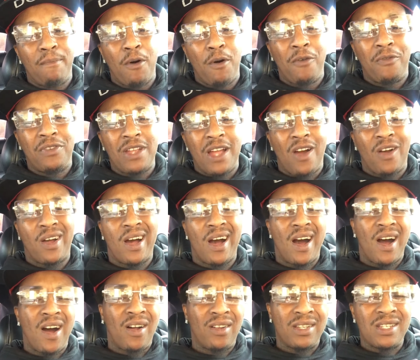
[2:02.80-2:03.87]
both of y'all
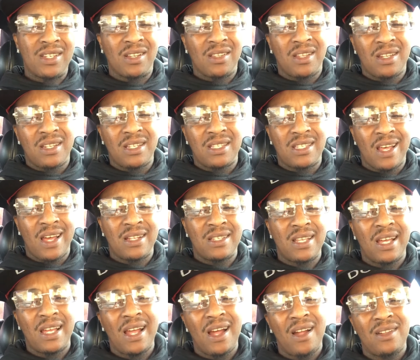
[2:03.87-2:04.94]
call each other at the same
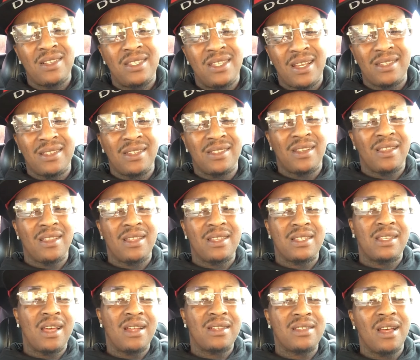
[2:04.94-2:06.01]
time, y'all text each other at
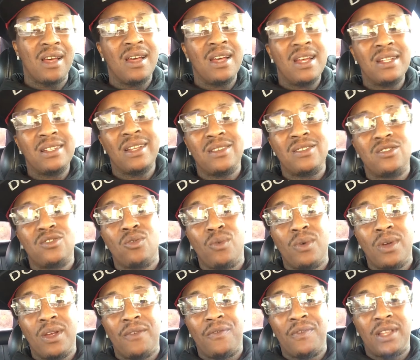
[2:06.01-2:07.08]
the same time. That's
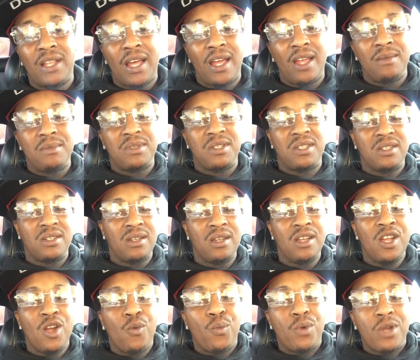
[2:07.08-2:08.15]
twin flame shit.
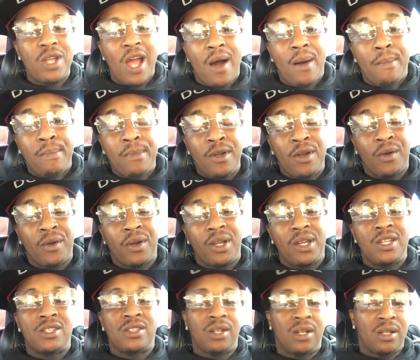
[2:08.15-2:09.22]
When y'all mirror
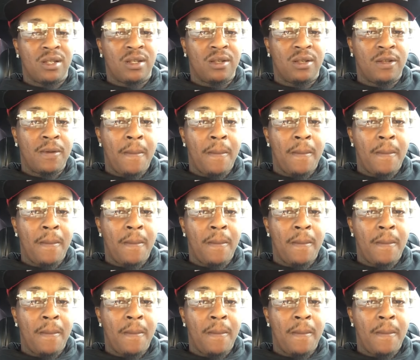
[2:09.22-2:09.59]
each other,